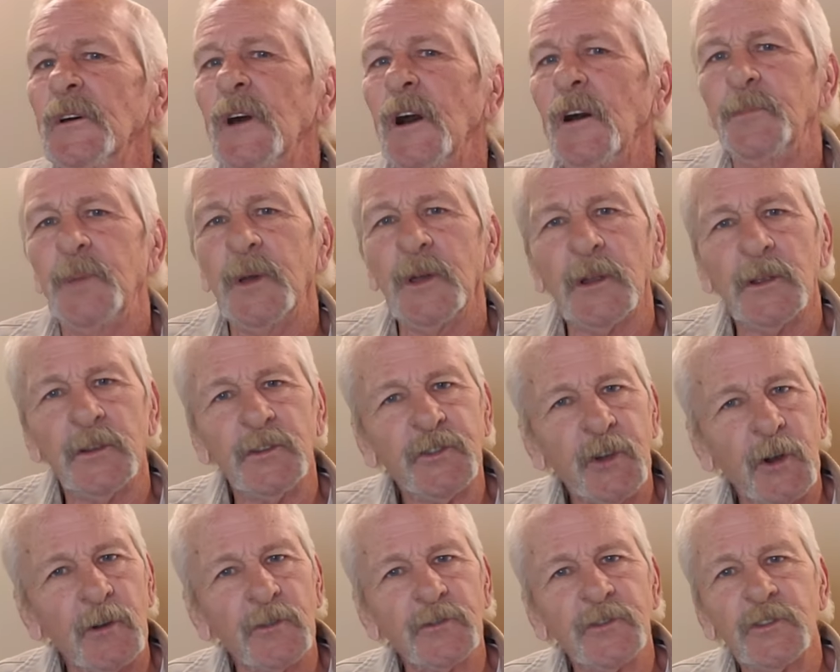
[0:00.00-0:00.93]
I've been in
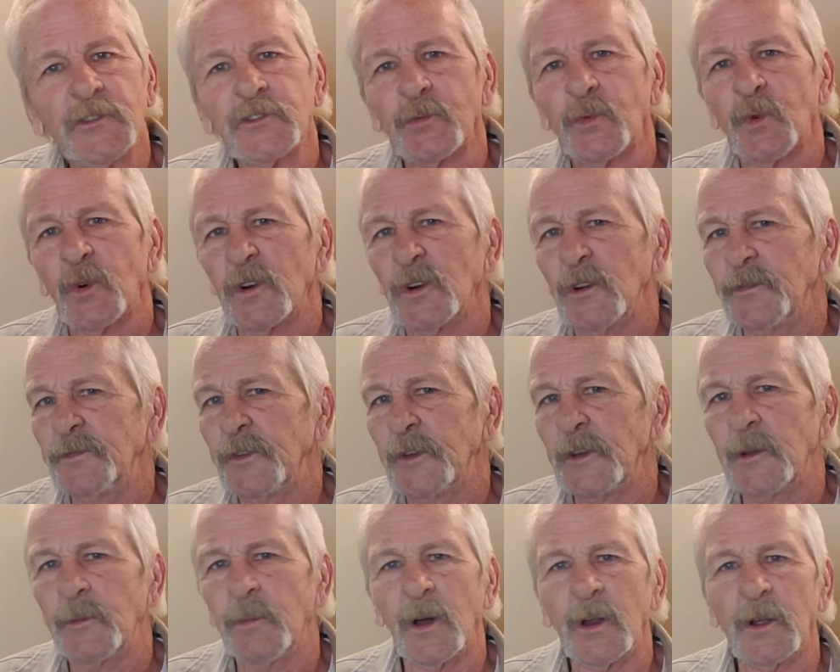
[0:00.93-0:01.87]
churches where if
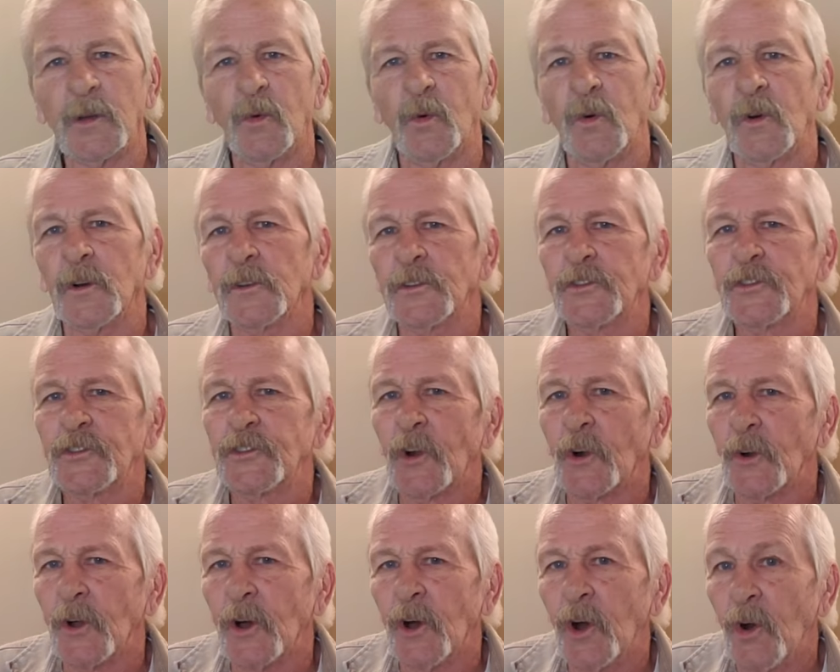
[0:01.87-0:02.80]
anybody wanted to
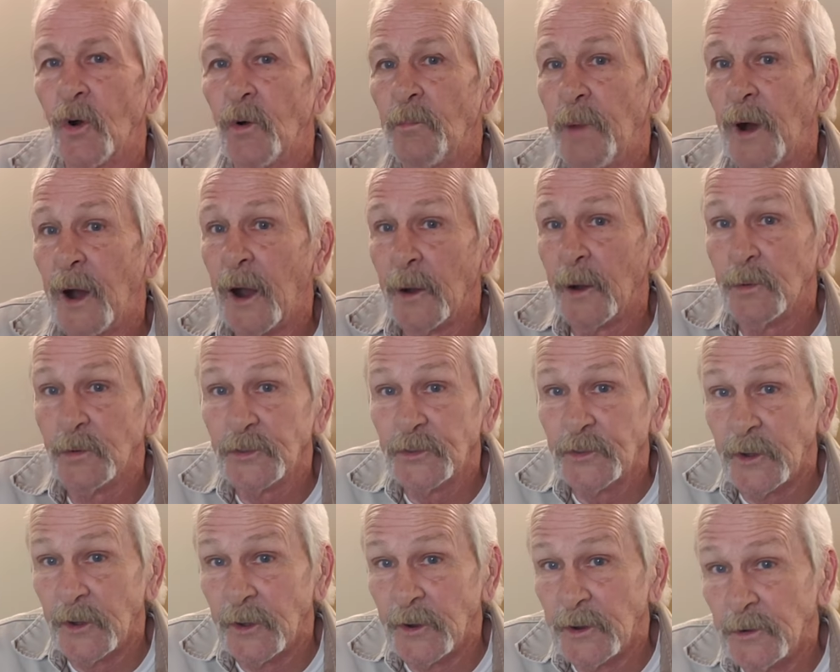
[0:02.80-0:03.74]
start a home Bible
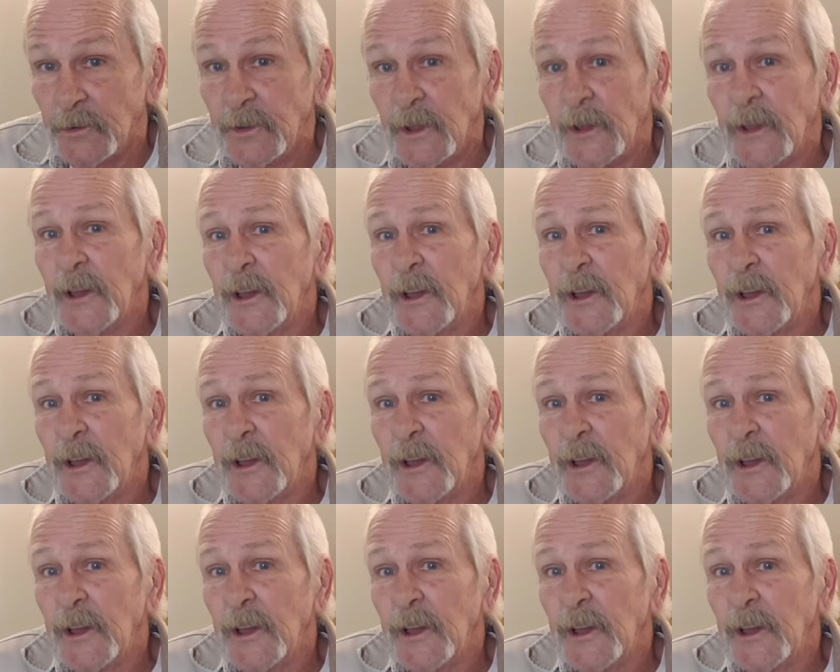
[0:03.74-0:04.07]
study,